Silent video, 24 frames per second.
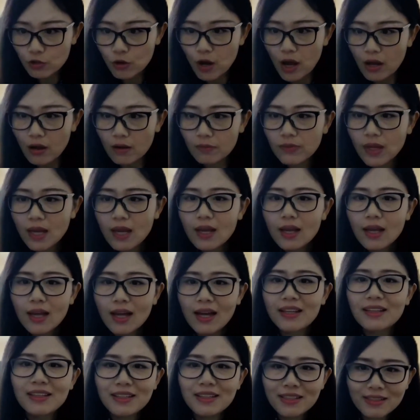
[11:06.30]
trial.
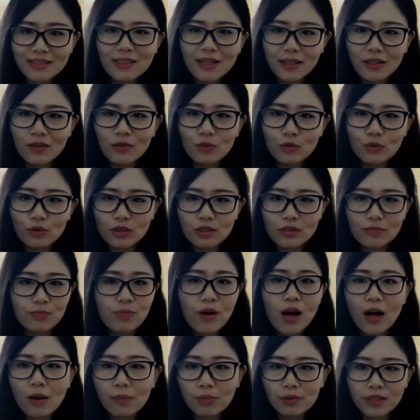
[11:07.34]
And this study was
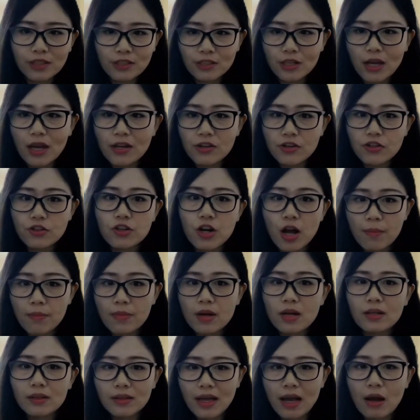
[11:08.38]
published in
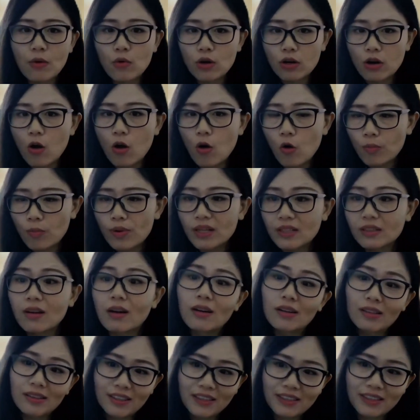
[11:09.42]
JAMA Network Open
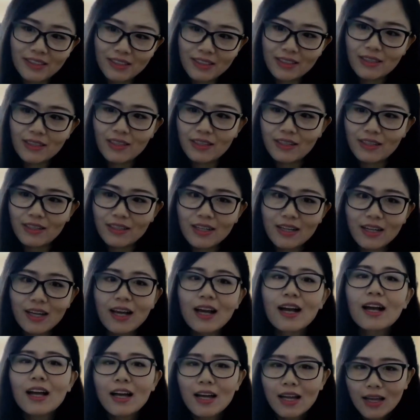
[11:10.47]
earlier this year.
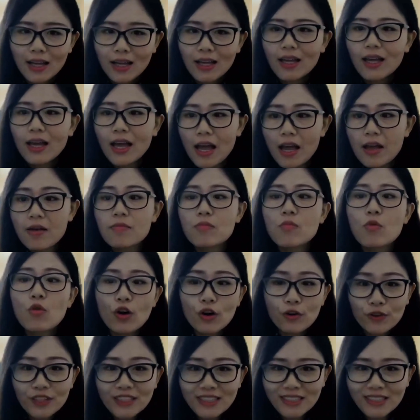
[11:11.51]
And
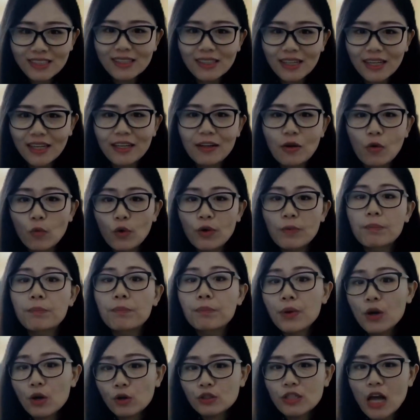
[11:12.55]
more recently, we
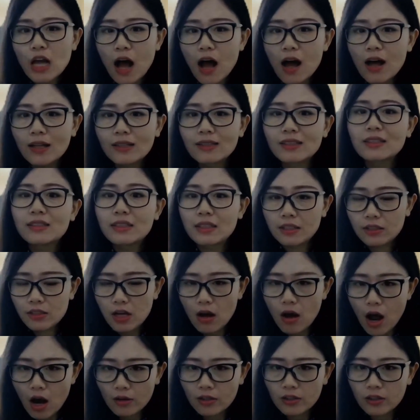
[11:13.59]
built on the
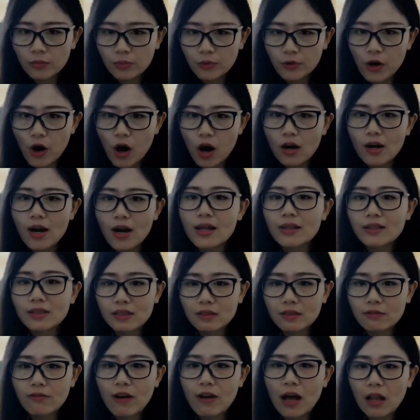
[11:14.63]
detailed RWR and
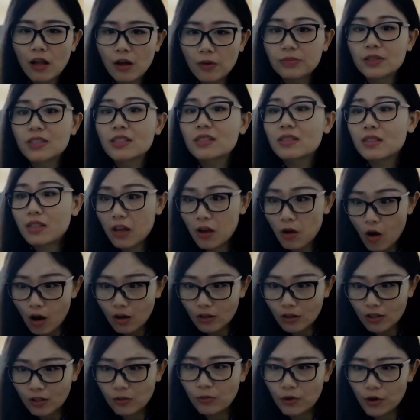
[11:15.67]
developed the scale
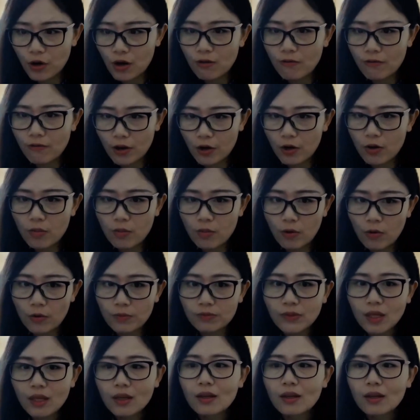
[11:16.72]
RWR variable,